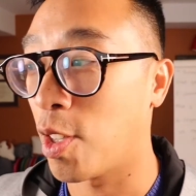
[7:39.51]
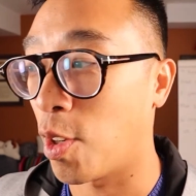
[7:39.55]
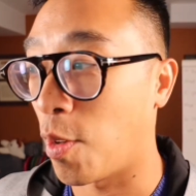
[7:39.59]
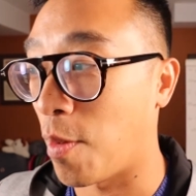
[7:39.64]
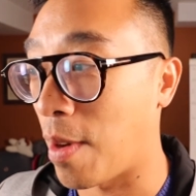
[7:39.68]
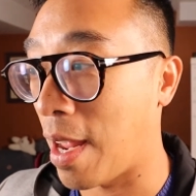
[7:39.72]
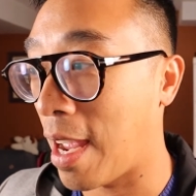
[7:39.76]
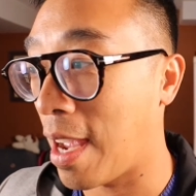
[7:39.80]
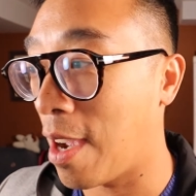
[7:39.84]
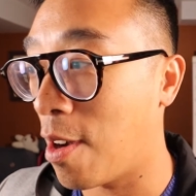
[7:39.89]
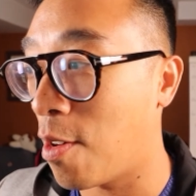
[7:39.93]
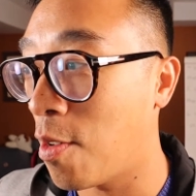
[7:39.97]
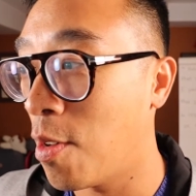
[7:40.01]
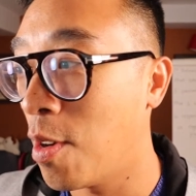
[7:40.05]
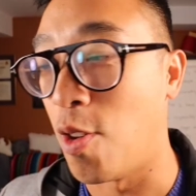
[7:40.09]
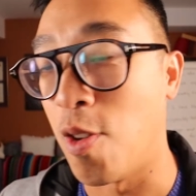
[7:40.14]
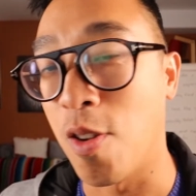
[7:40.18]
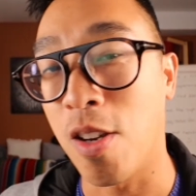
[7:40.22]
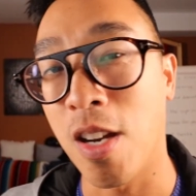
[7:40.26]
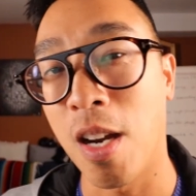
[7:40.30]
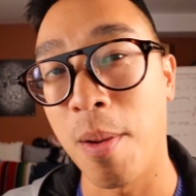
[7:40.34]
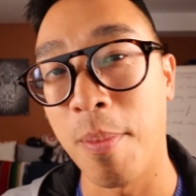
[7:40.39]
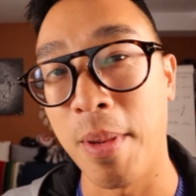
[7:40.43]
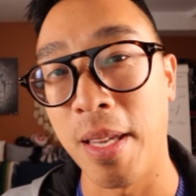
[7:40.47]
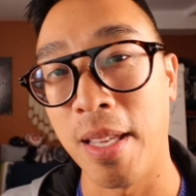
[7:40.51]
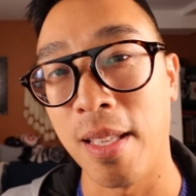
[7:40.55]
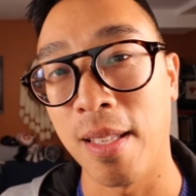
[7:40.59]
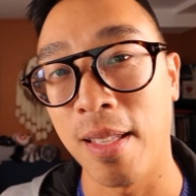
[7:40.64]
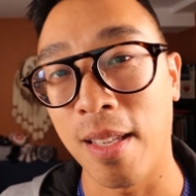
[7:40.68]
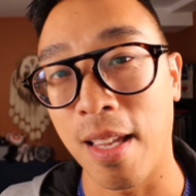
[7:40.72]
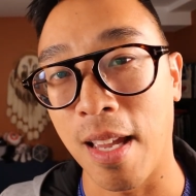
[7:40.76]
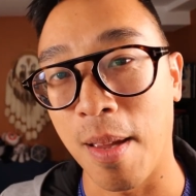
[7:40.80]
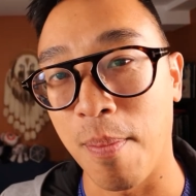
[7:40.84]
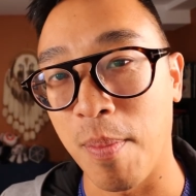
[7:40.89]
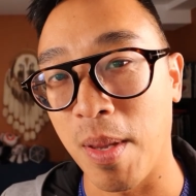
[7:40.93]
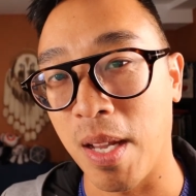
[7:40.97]
So now you come
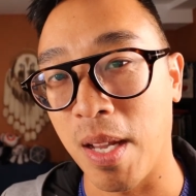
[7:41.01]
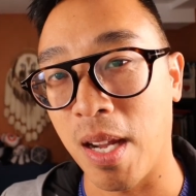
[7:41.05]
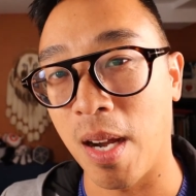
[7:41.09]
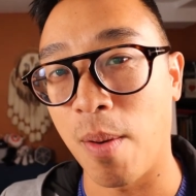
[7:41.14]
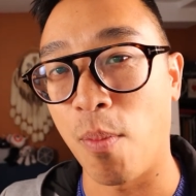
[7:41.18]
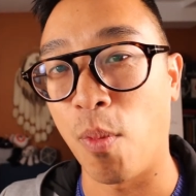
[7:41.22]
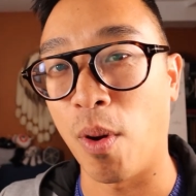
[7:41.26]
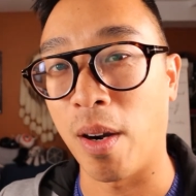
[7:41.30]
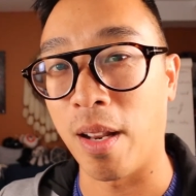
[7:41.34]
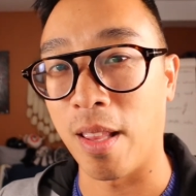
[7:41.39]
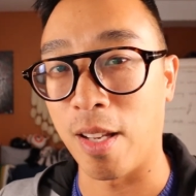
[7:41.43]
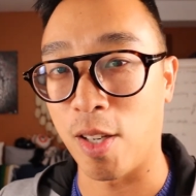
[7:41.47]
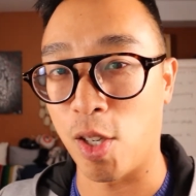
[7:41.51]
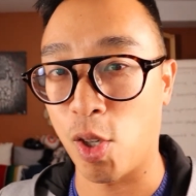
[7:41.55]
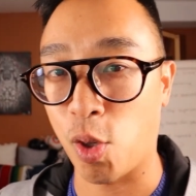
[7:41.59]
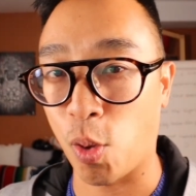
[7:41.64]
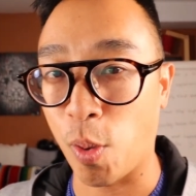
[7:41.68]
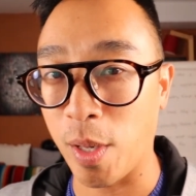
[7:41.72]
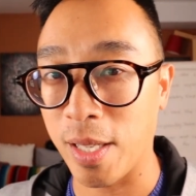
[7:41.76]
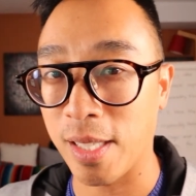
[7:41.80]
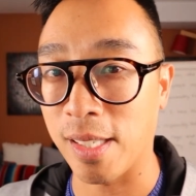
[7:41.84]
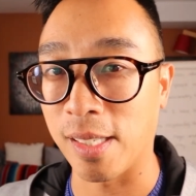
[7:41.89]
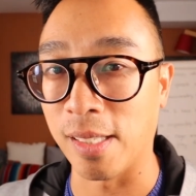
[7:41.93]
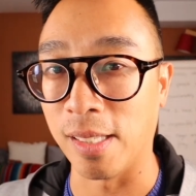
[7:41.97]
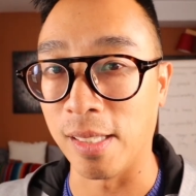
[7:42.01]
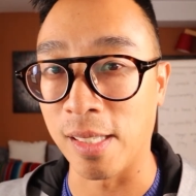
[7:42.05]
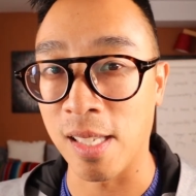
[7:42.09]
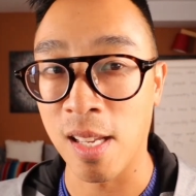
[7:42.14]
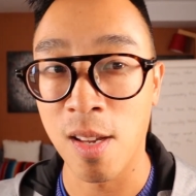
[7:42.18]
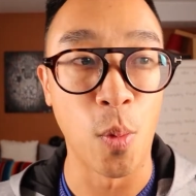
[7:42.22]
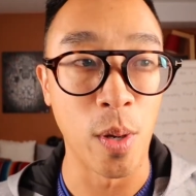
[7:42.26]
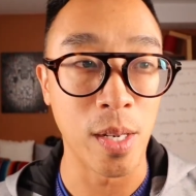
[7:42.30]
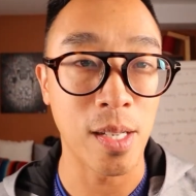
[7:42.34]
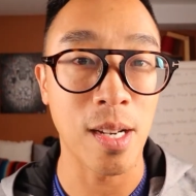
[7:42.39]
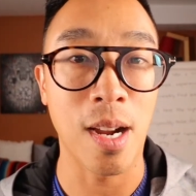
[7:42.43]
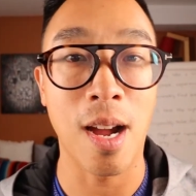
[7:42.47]
in and become one of the choices,
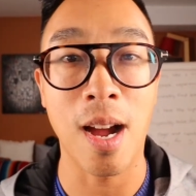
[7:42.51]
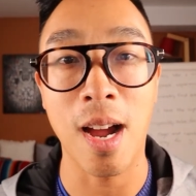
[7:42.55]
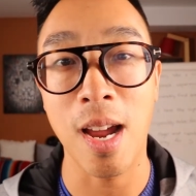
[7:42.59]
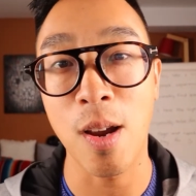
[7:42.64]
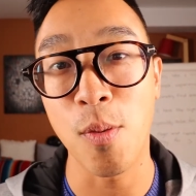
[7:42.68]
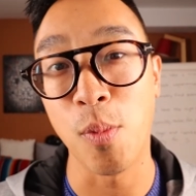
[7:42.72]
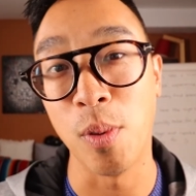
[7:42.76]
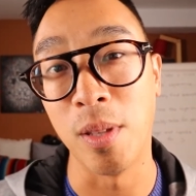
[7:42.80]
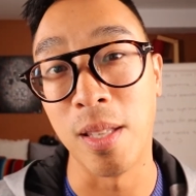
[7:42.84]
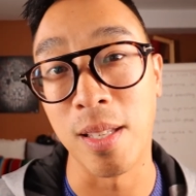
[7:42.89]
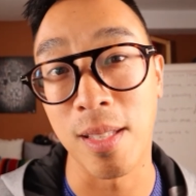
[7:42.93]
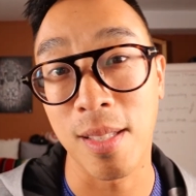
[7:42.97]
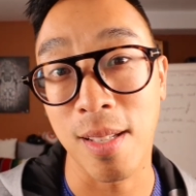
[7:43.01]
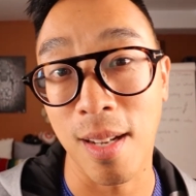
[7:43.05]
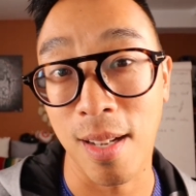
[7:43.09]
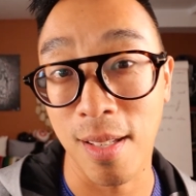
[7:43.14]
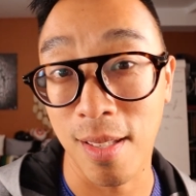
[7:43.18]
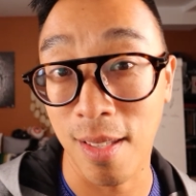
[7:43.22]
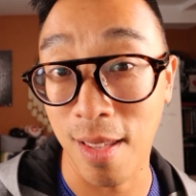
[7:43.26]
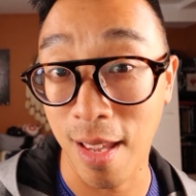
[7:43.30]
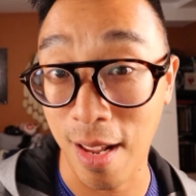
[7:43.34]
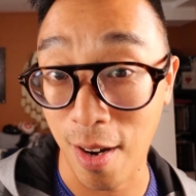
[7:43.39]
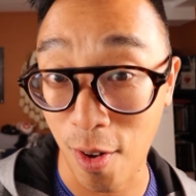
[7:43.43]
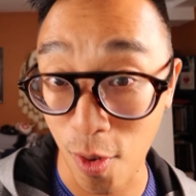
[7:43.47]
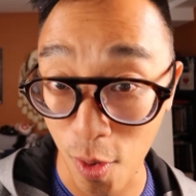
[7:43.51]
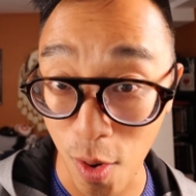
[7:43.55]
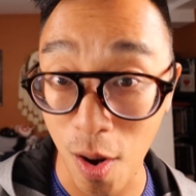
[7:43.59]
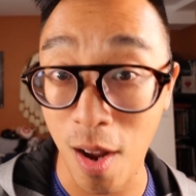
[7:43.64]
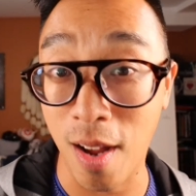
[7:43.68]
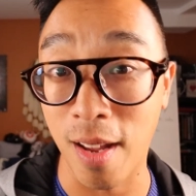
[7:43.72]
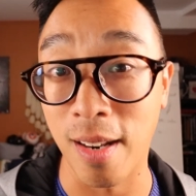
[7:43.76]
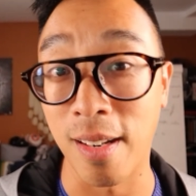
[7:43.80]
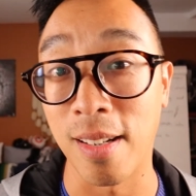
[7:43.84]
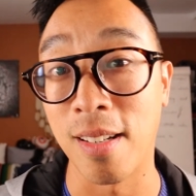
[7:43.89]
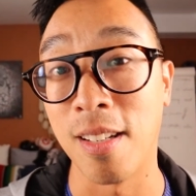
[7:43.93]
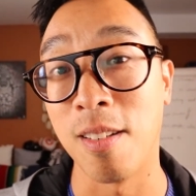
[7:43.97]
which I will discuss later
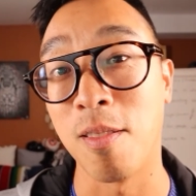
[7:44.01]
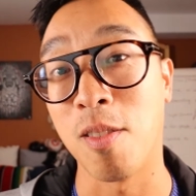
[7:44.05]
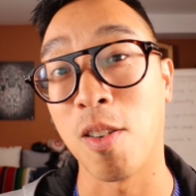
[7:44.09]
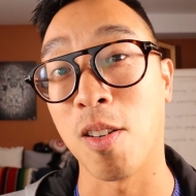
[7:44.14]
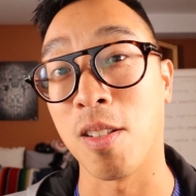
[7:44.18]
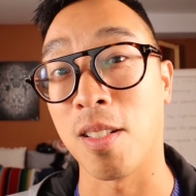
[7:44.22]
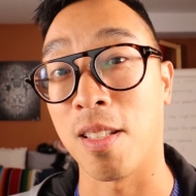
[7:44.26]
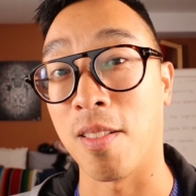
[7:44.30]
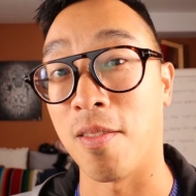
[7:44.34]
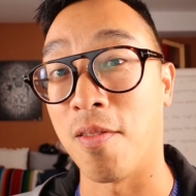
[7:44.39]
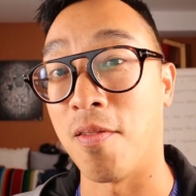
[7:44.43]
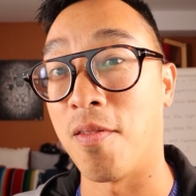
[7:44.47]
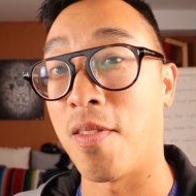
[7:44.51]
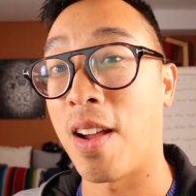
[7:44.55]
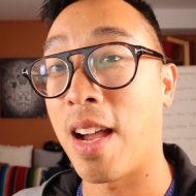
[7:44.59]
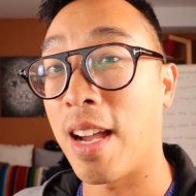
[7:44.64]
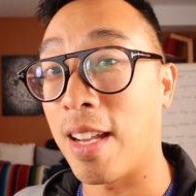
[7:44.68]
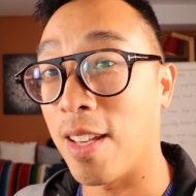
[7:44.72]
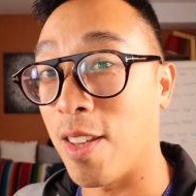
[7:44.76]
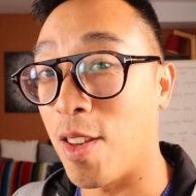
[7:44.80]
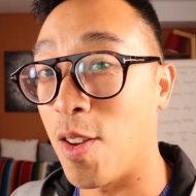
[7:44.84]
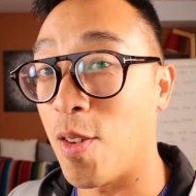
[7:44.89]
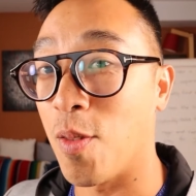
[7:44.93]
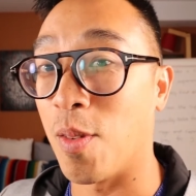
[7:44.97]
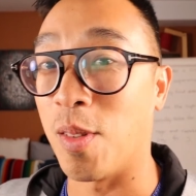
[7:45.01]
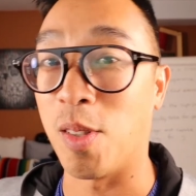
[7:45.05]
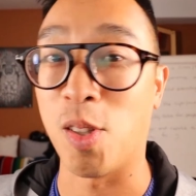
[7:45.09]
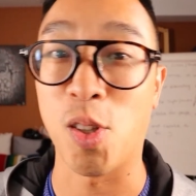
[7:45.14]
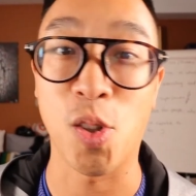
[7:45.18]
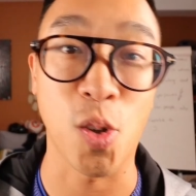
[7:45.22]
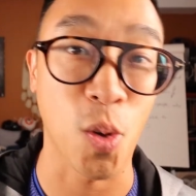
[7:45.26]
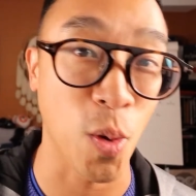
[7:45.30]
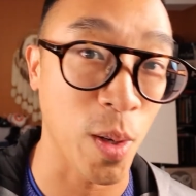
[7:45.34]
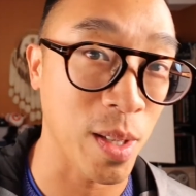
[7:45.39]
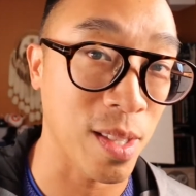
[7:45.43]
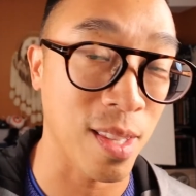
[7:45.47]
on in terms of value and
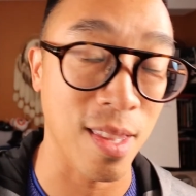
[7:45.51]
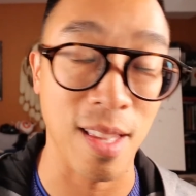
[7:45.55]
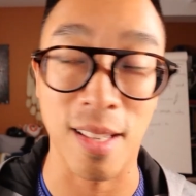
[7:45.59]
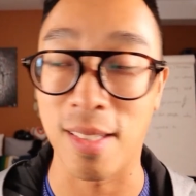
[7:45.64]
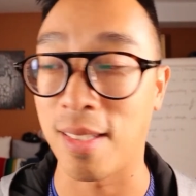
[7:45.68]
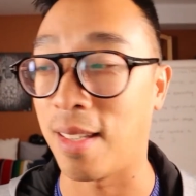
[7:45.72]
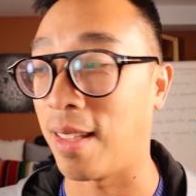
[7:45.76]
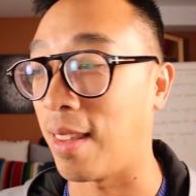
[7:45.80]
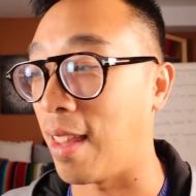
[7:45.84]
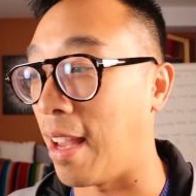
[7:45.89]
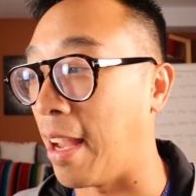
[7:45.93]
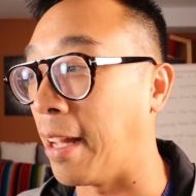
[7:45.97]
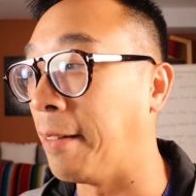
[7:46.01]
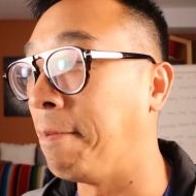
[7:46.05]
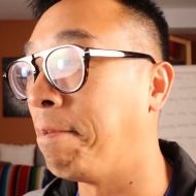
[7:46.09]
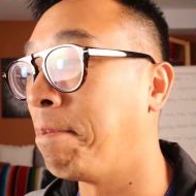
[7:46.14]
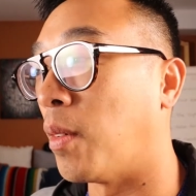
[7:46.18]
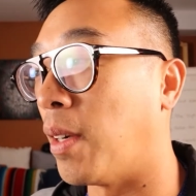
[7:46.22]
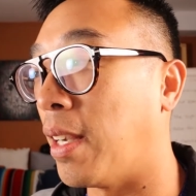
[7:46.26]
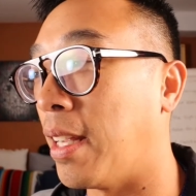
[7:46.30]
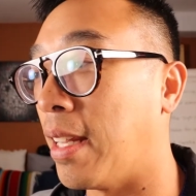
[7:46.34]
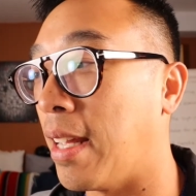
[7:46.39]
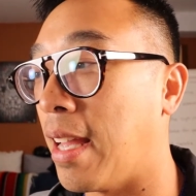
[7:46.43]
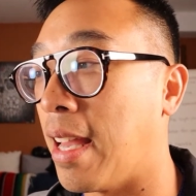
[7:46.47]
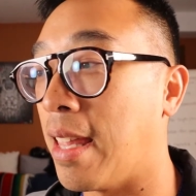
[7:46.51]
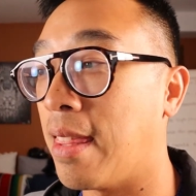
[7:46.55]
choice, things like that, right?